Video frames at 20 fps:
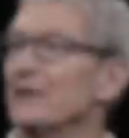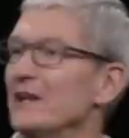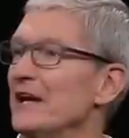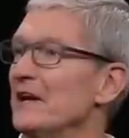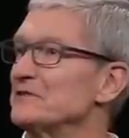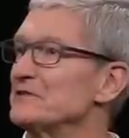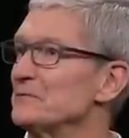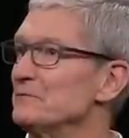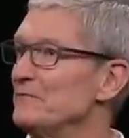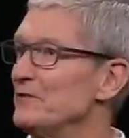
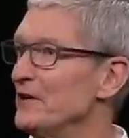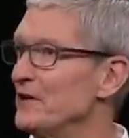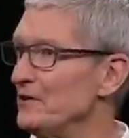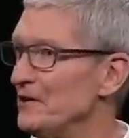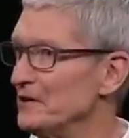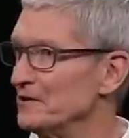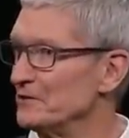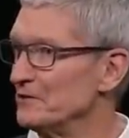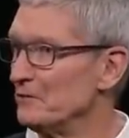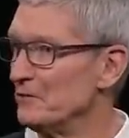Over the
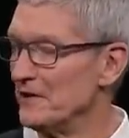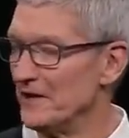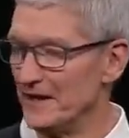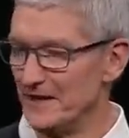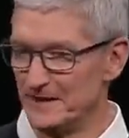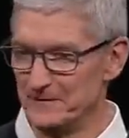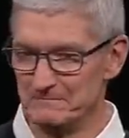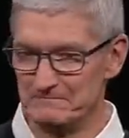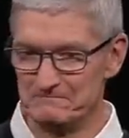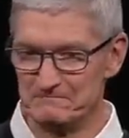weekend, Jon
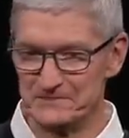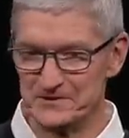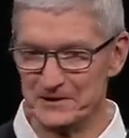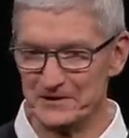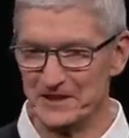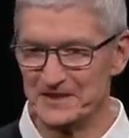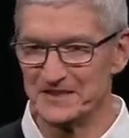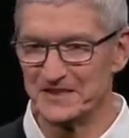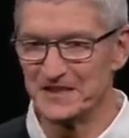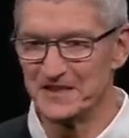Prosser
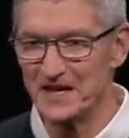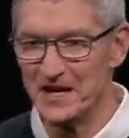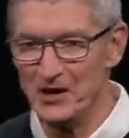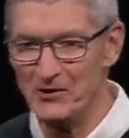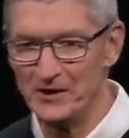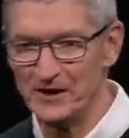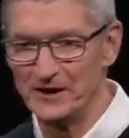made a video